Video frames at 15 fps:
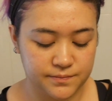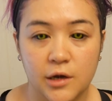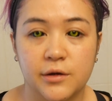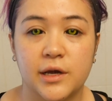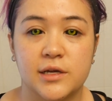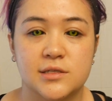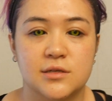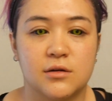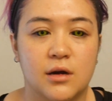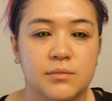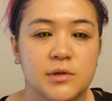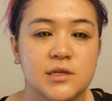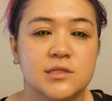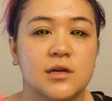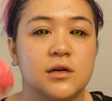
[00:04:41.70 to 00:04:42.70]
Okay, so I'm
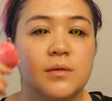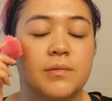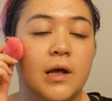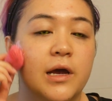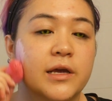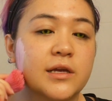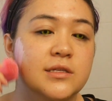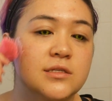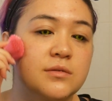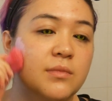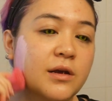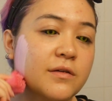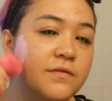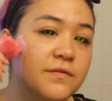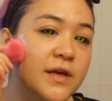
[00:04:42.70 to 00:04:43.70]
gonna start applying it to
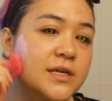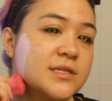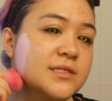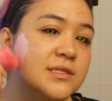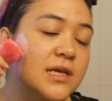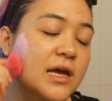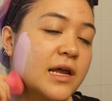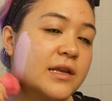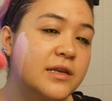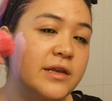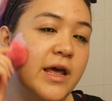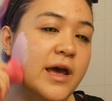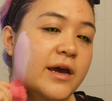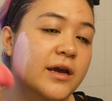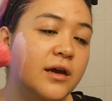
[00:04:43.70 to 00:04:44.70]
my face and
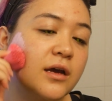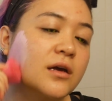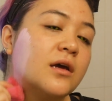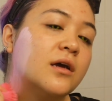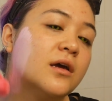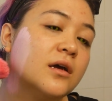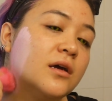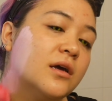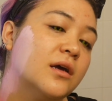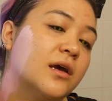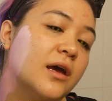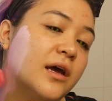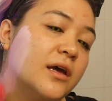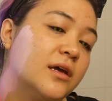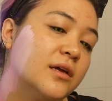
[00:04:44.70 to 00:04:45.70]
neck.
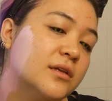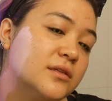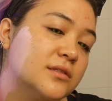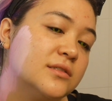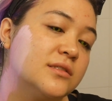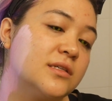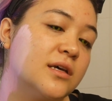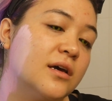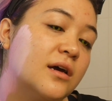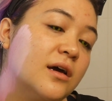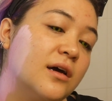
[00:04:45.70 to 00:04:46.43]
And